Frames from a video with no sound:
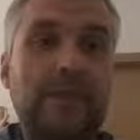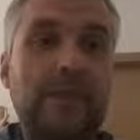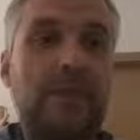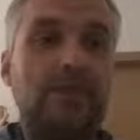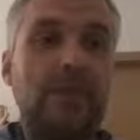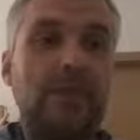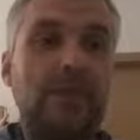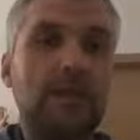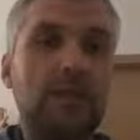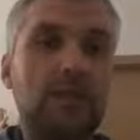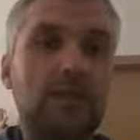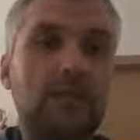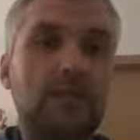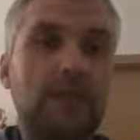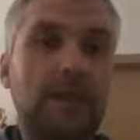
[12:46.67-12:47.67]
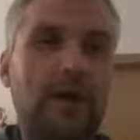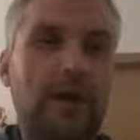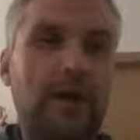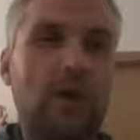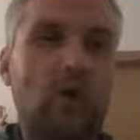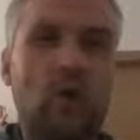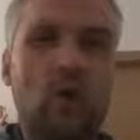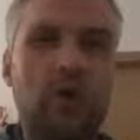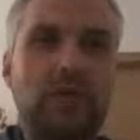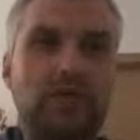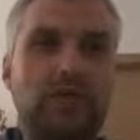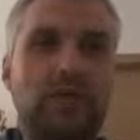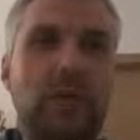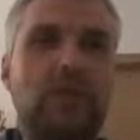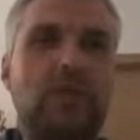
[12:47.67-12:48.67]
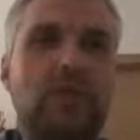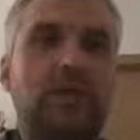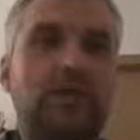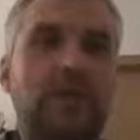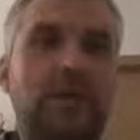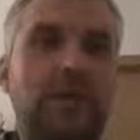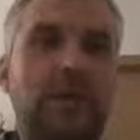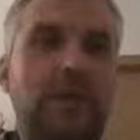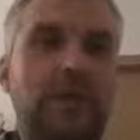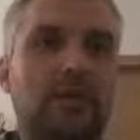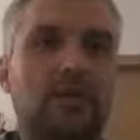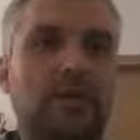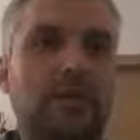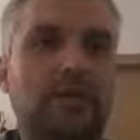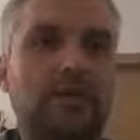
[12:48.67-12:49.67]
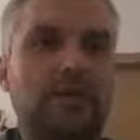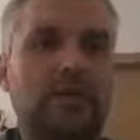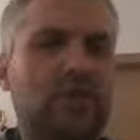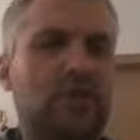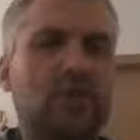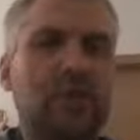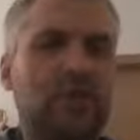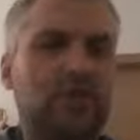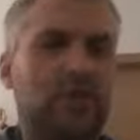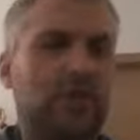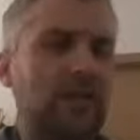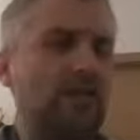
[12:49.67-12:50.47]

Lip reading: And as I do my walks around the streets,